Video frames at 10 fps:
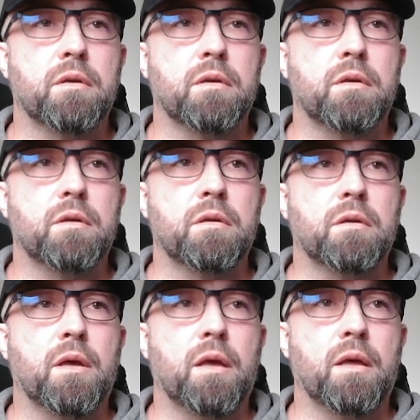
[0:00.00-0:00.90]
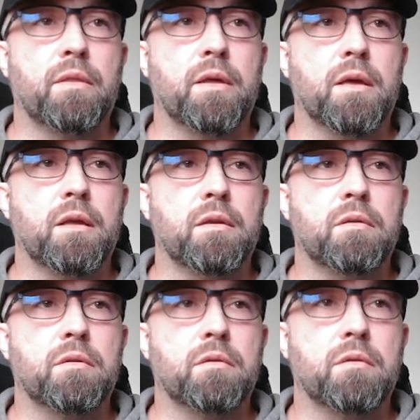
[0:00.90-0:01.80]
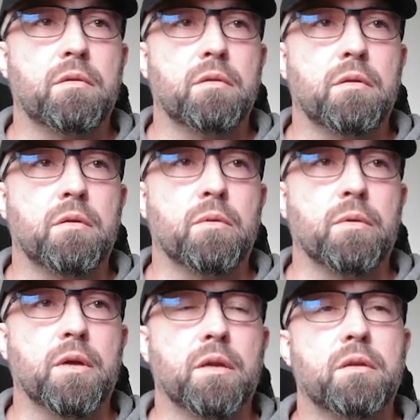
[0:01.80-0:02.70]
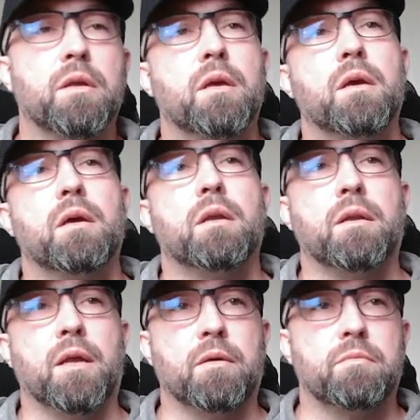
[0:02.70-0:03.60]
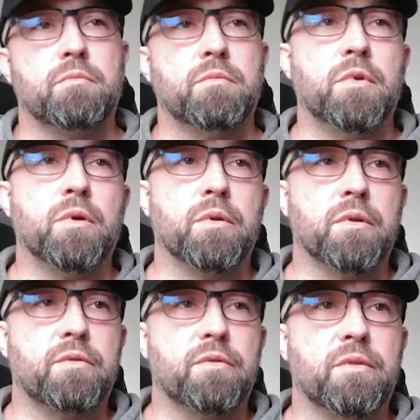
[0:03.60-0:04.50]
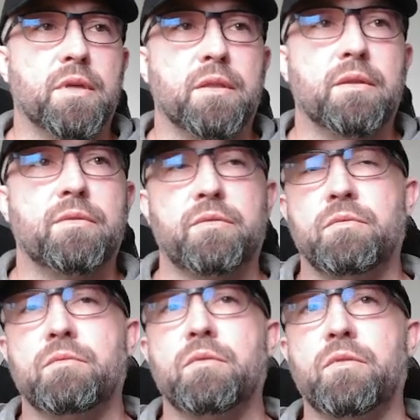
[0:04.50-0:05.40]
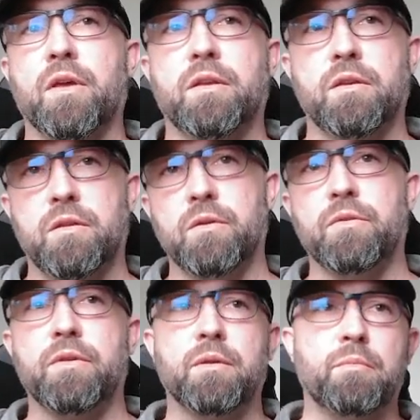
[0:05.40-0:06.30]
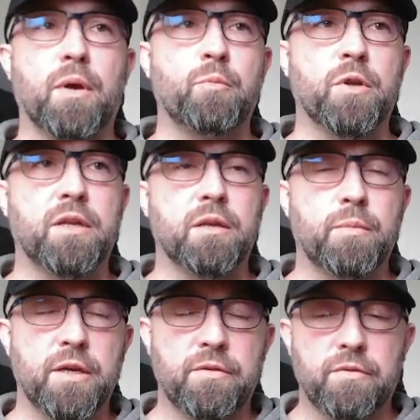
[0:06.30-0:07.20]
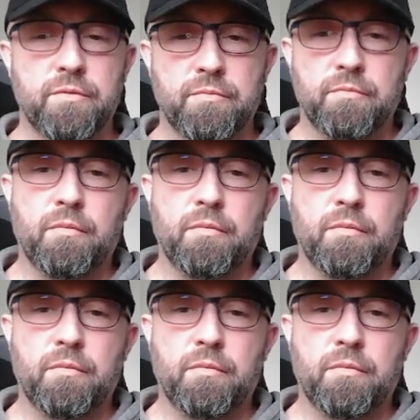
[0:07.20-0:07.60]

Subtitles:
Add that. Great. Now, notice that this selected to use the in-memory database.